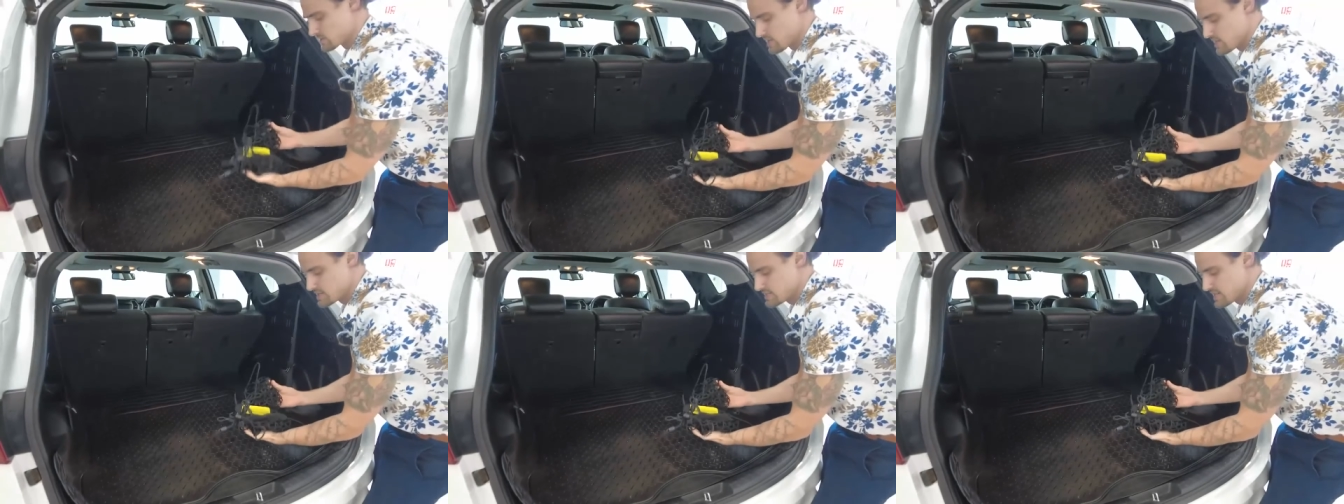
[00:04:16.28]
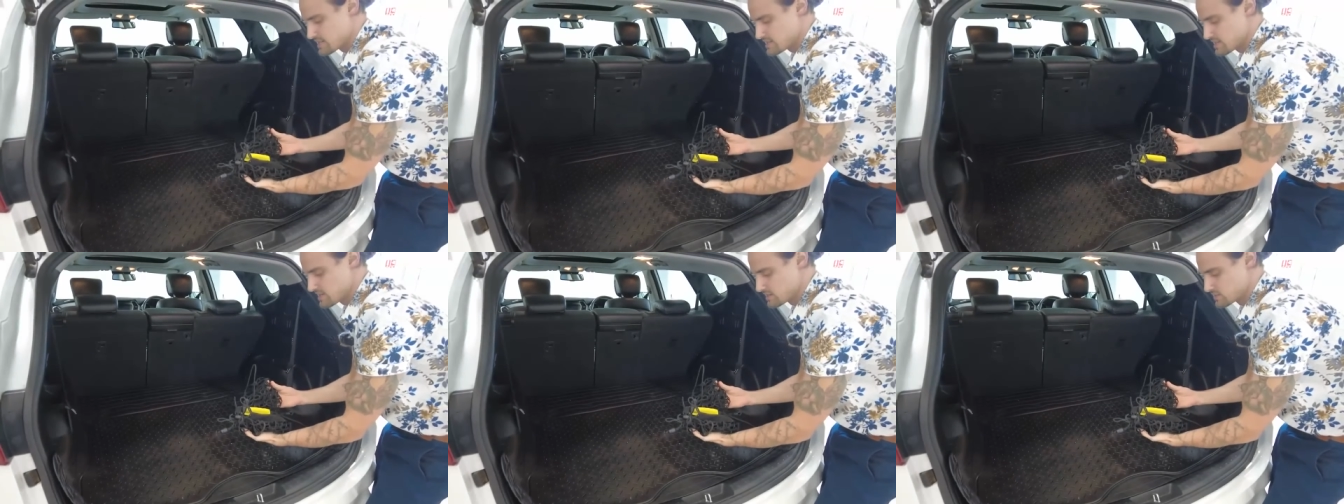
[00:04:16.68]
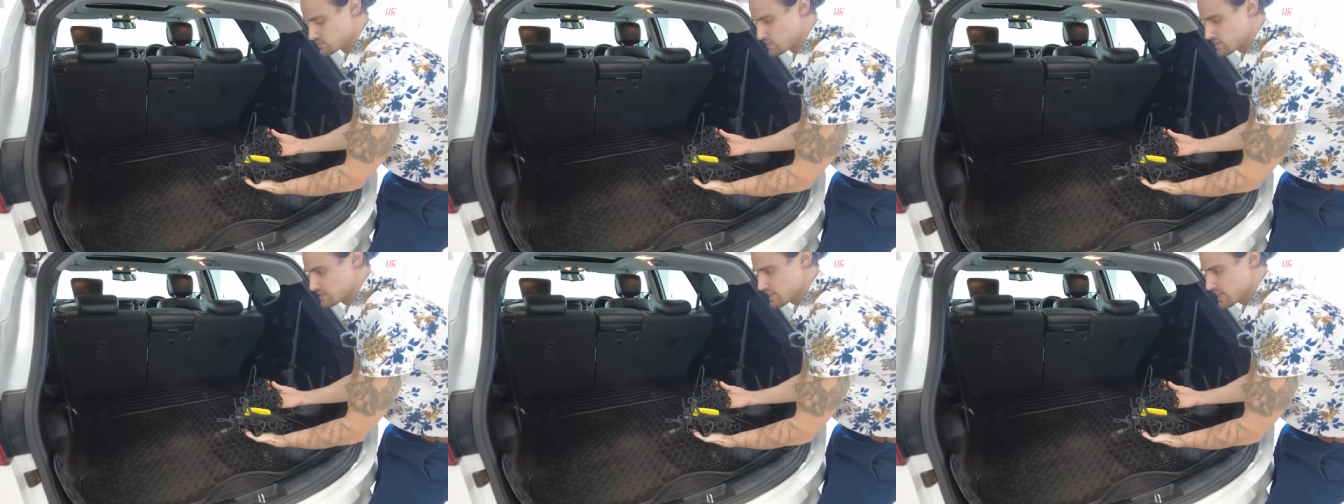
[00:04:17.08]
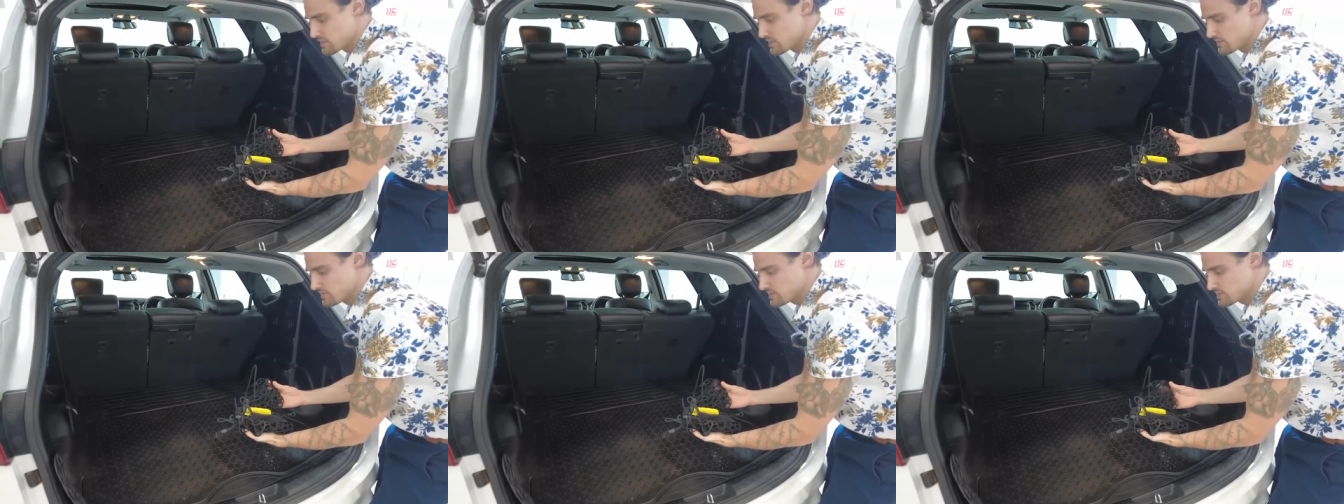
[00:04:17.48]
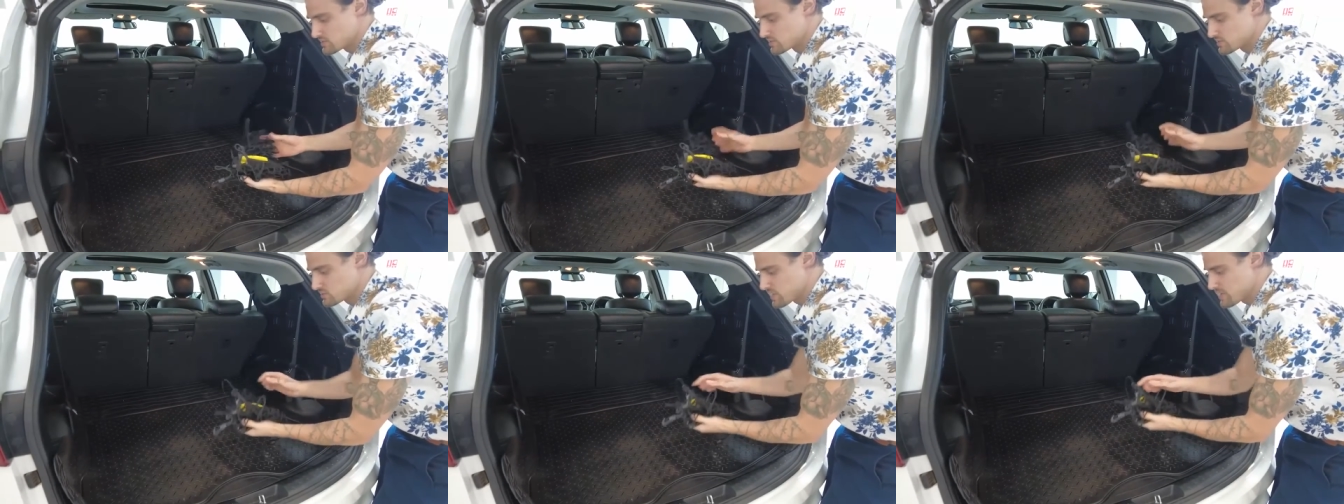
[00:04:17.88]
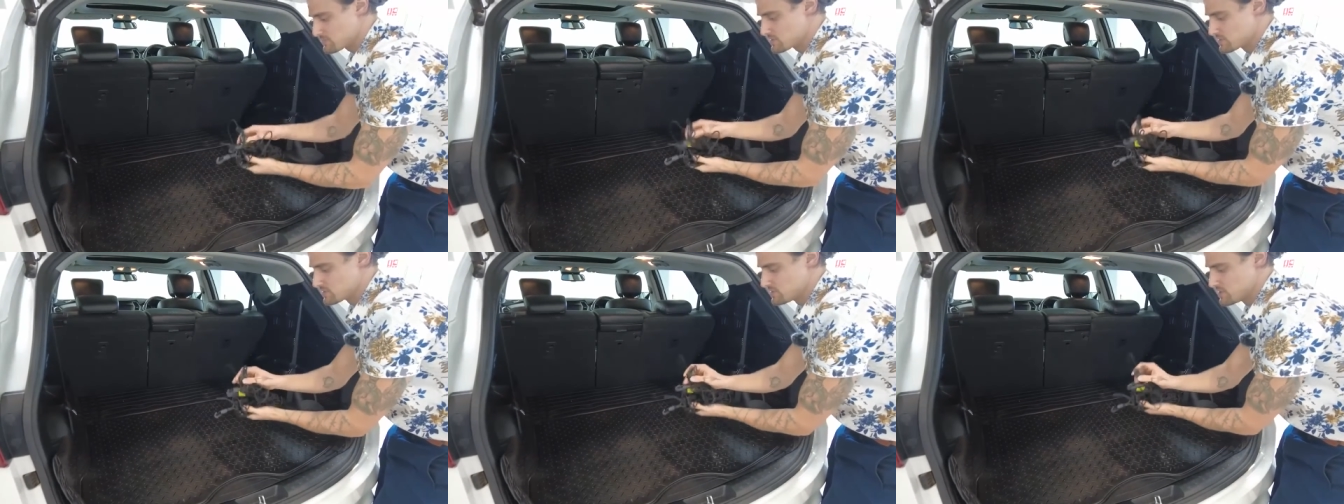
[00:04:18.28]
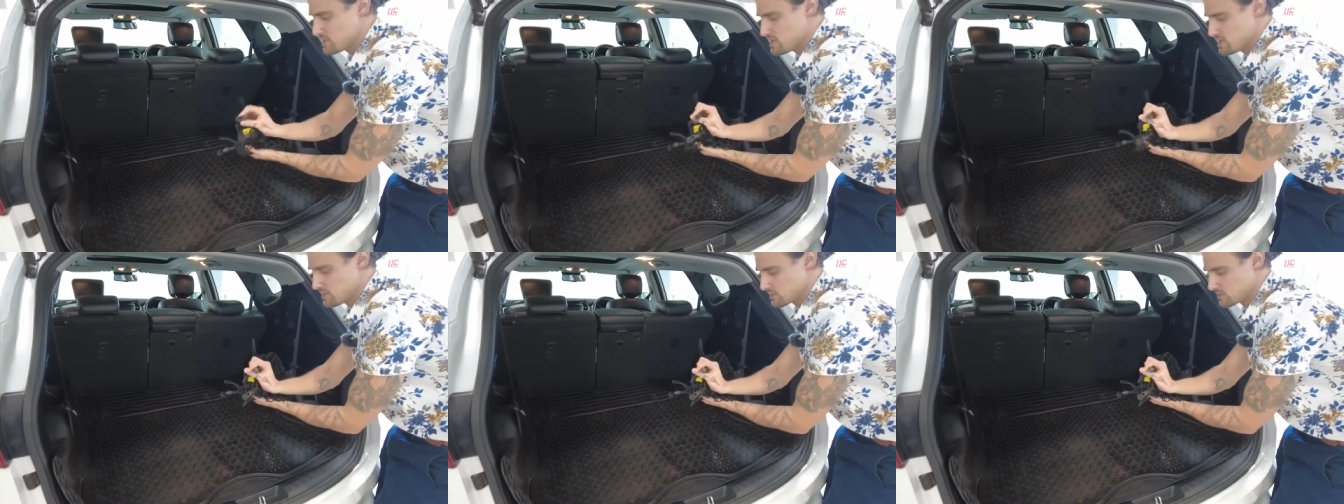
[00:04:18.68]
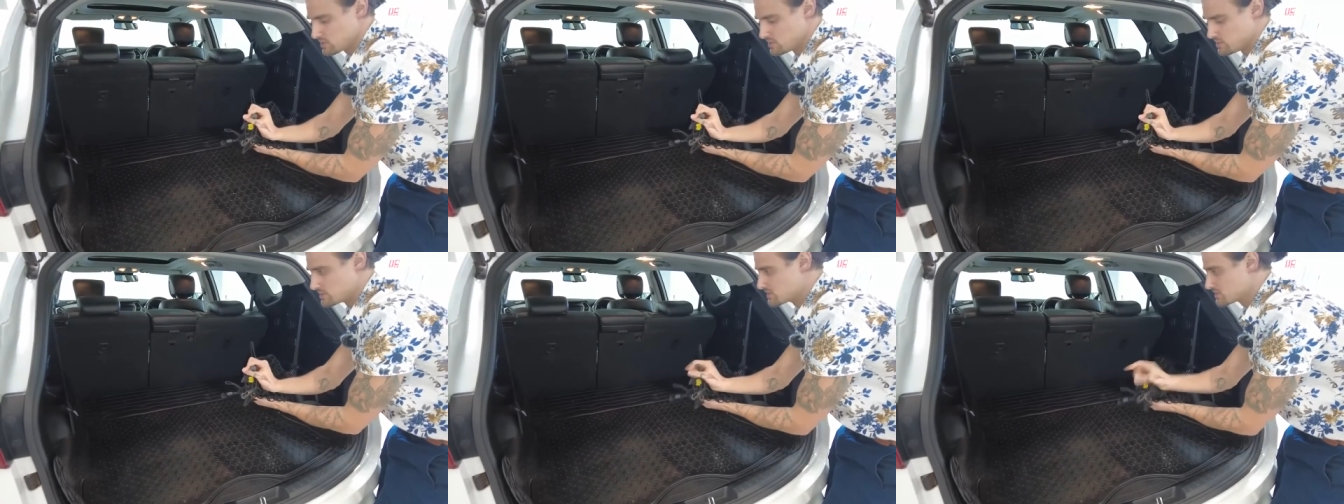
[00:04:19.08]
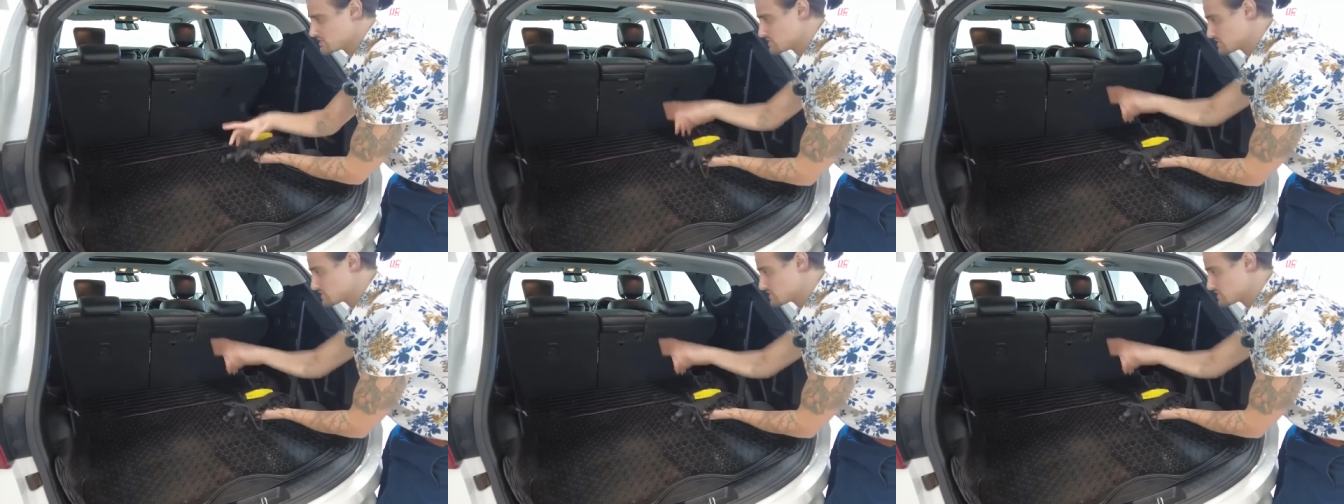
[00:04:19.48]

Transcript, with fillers: tie down net as well, however, so strap the corners